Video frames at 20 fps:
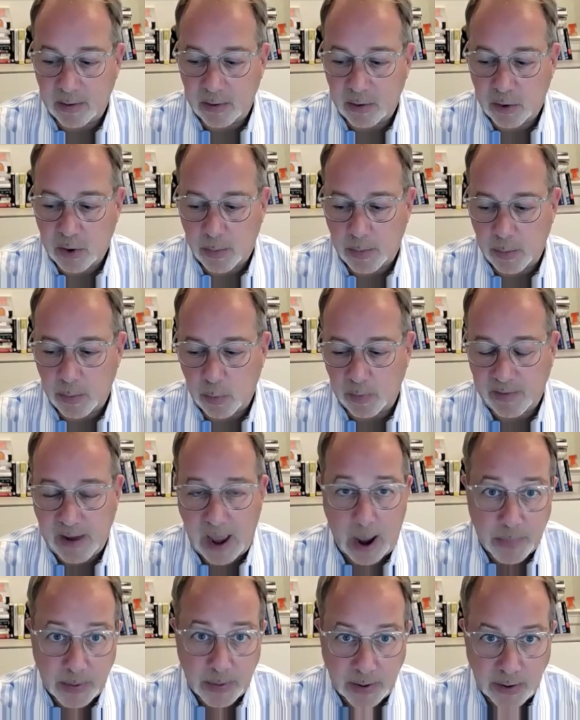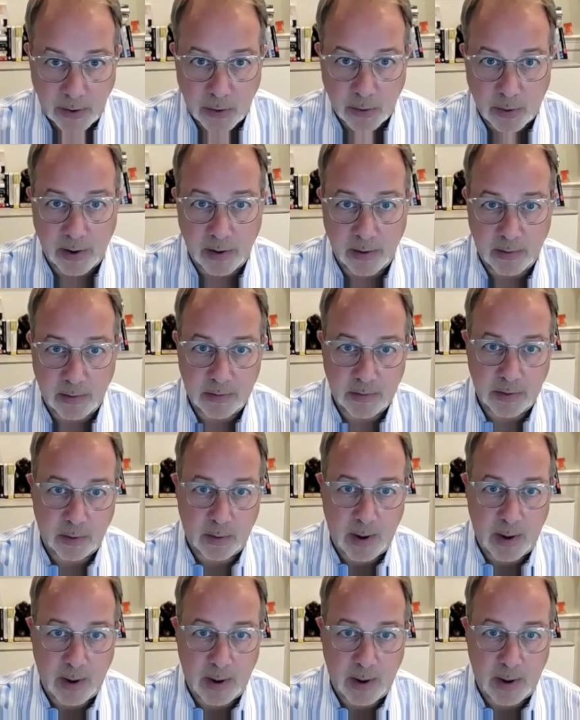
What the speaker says: determine what's happening during